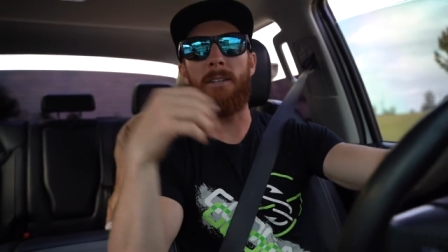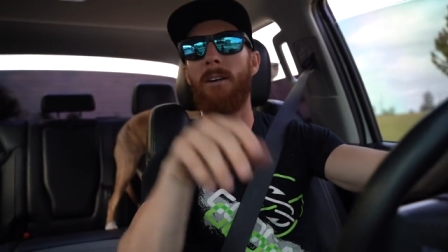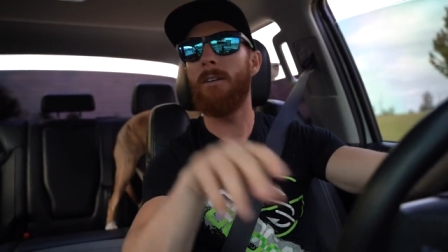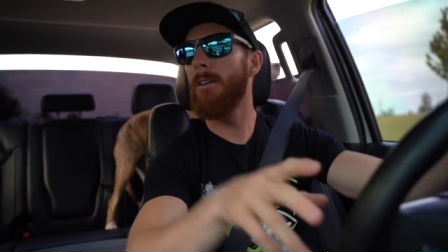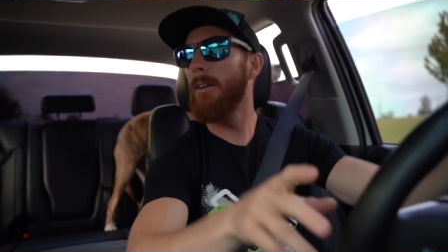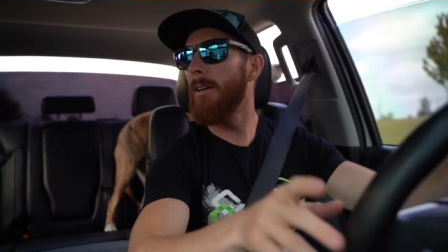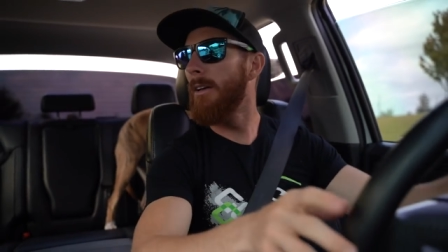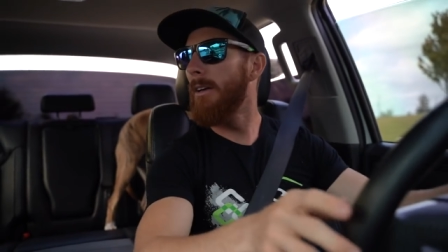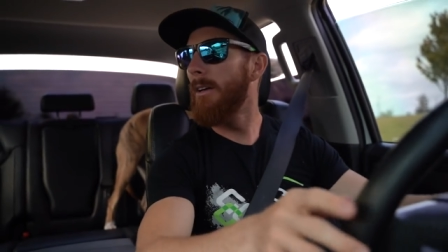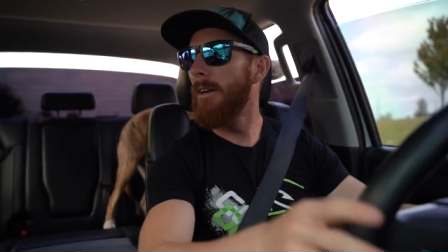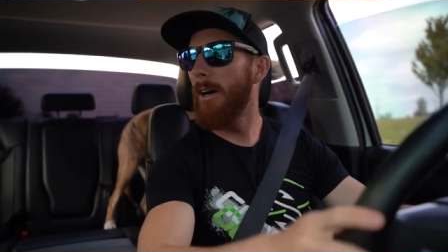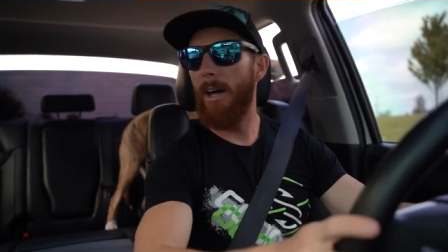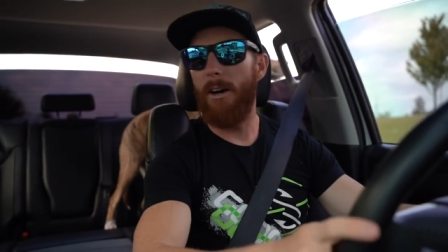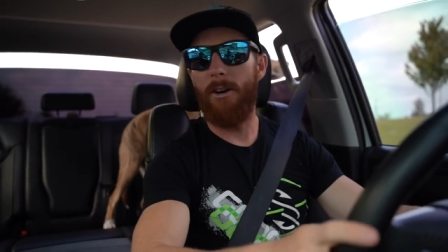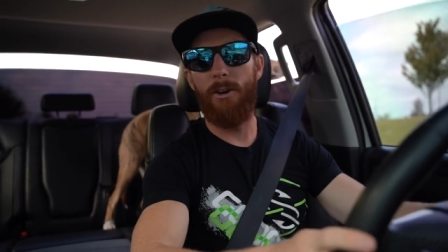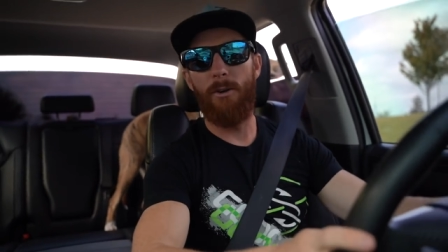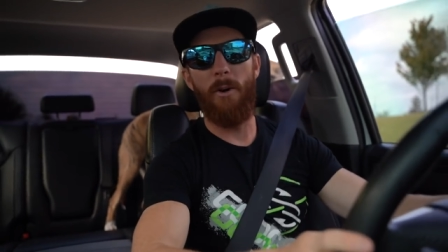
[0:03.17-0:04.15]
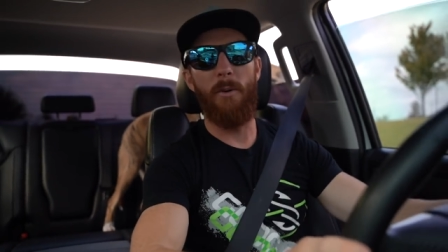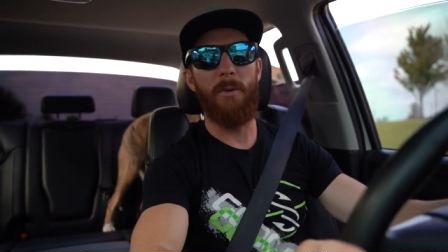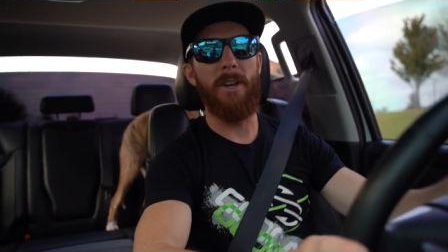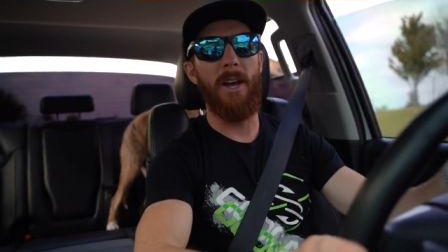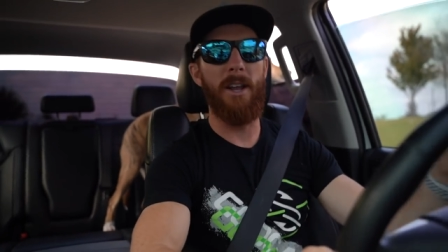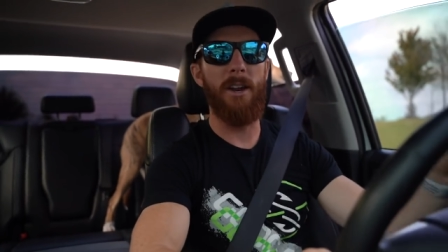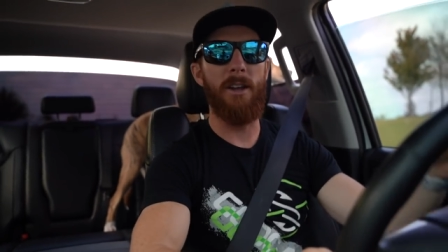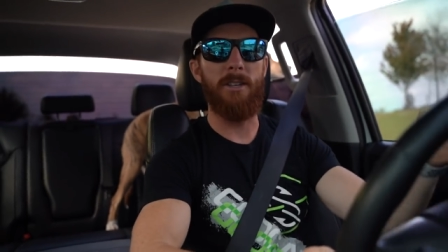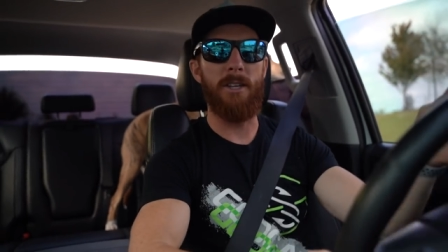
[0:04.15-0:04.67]
there. I don't know what we
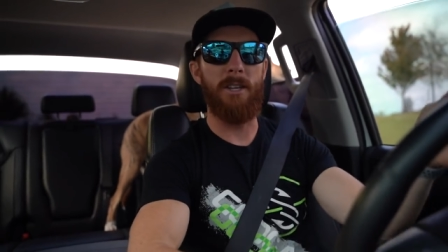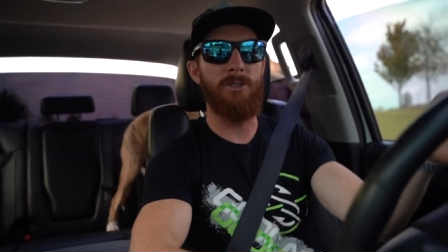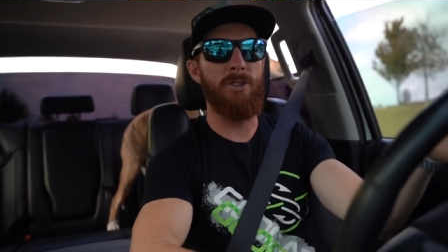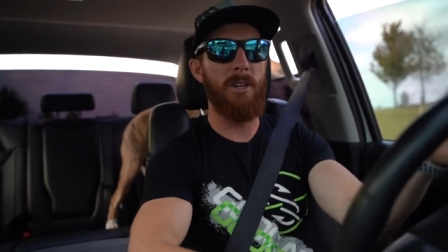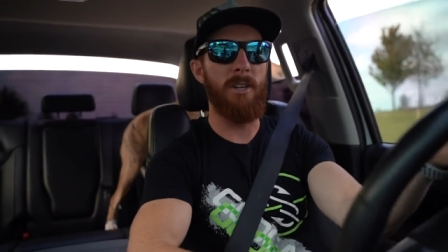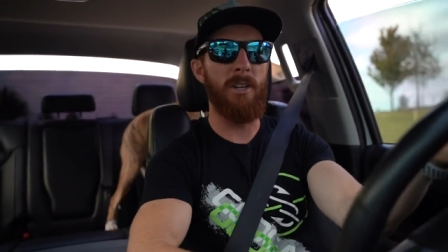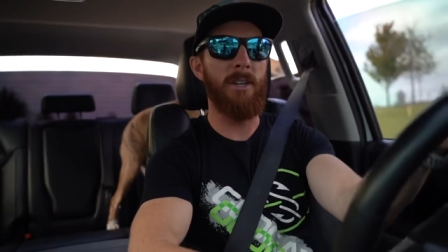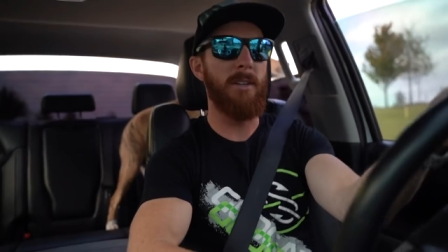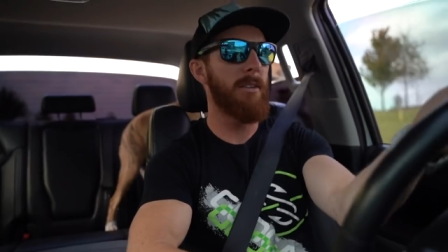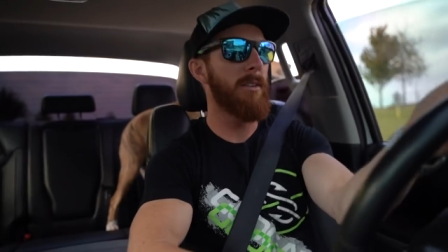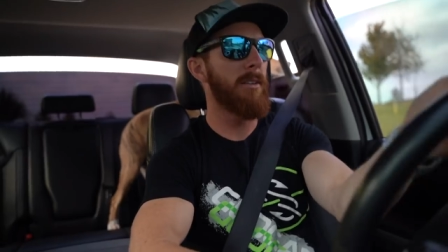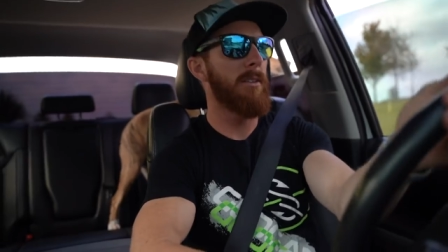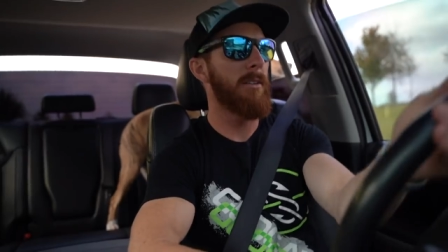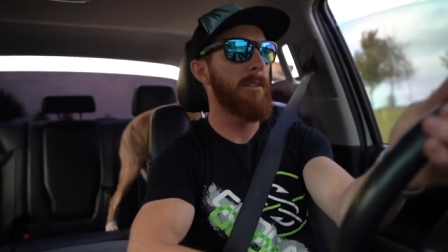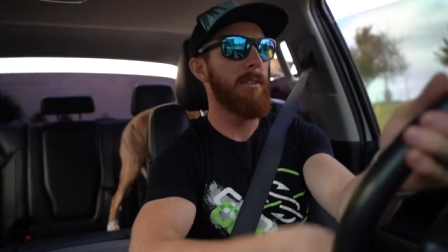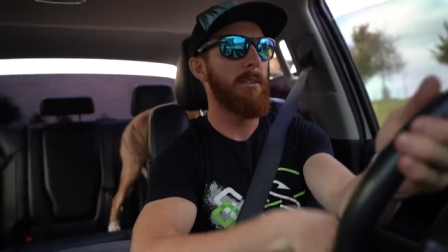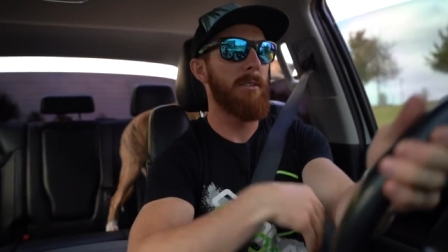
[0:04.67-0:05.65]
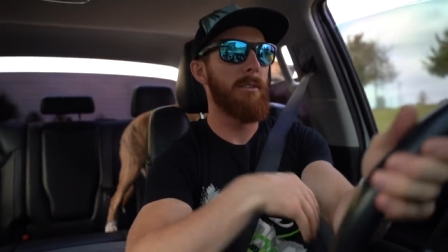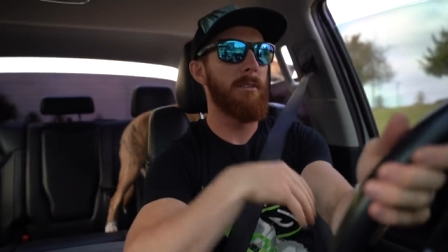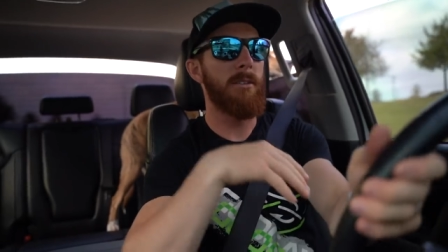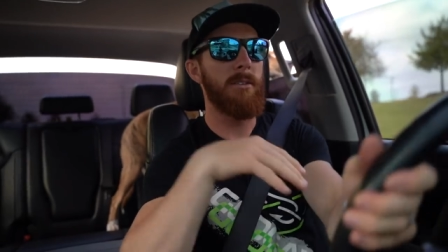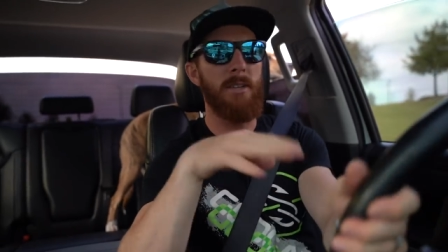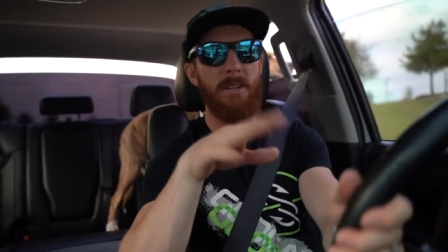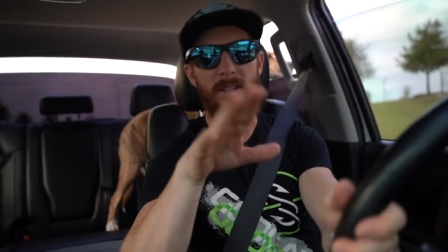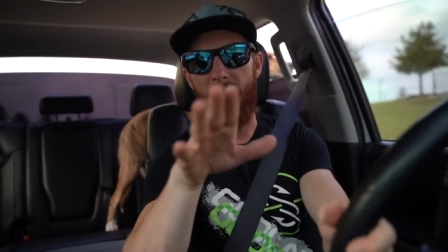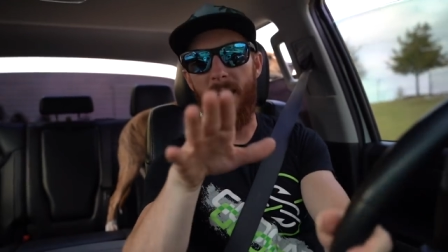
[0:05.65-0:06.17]
got on the agenda
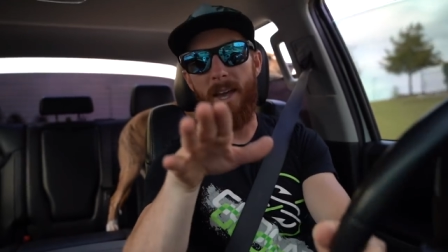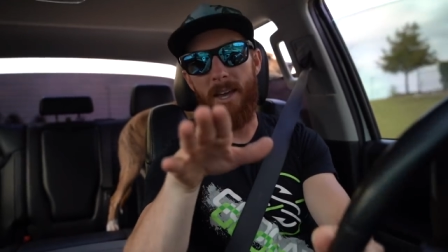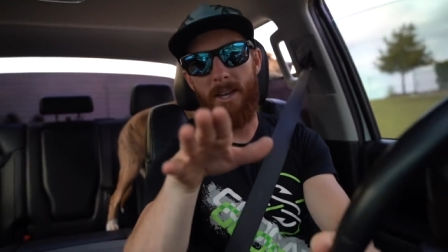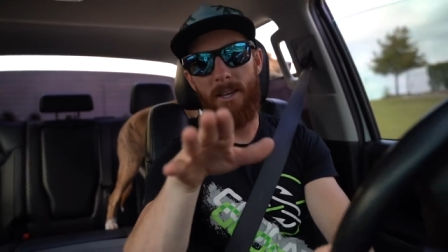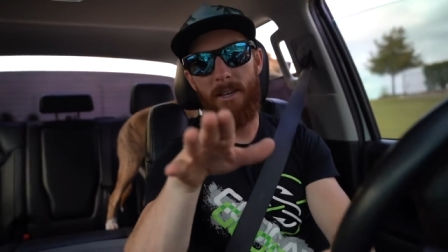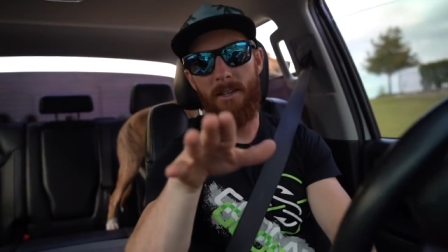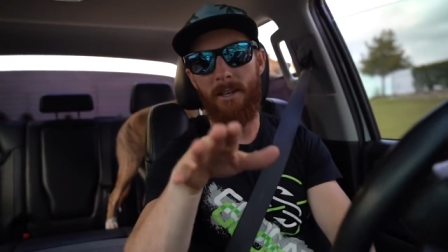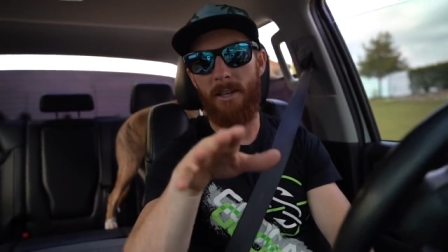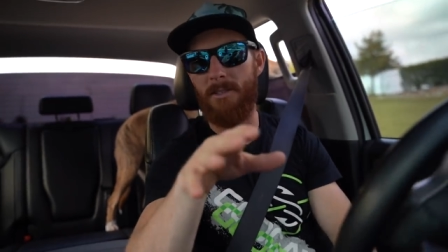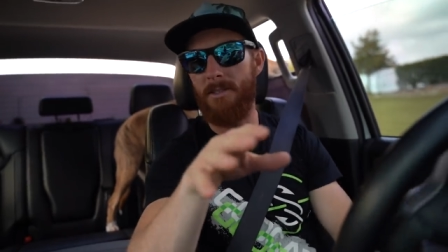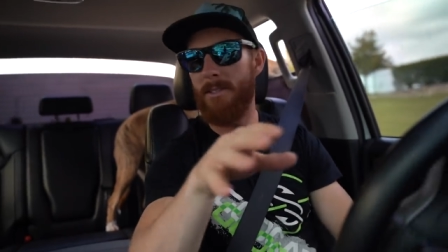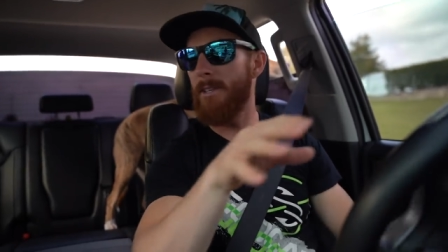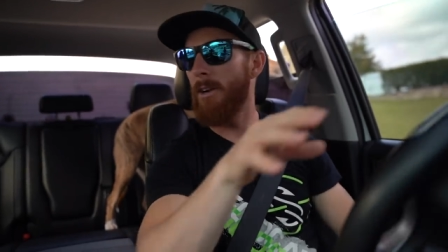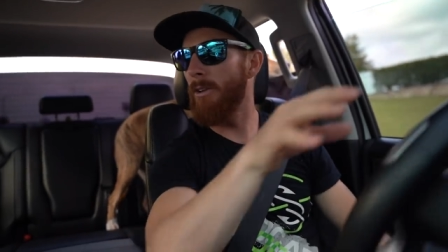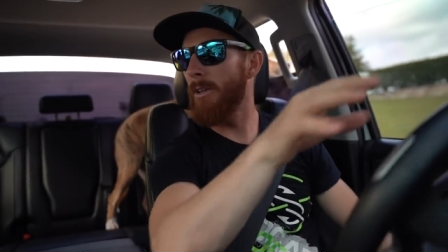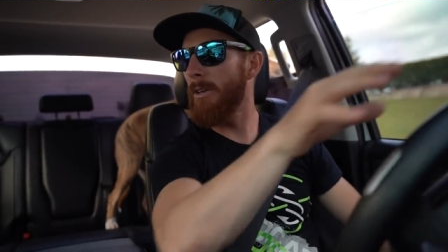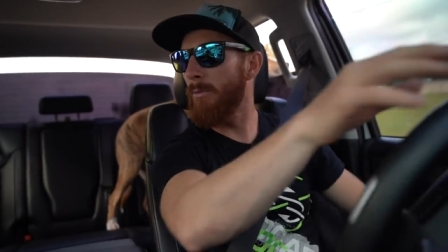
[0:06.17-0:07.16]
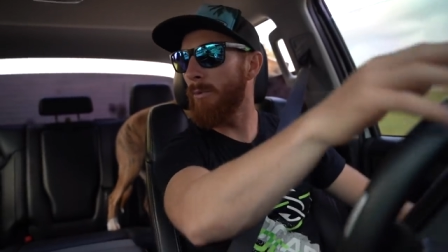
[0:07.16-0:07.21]
today necessarily.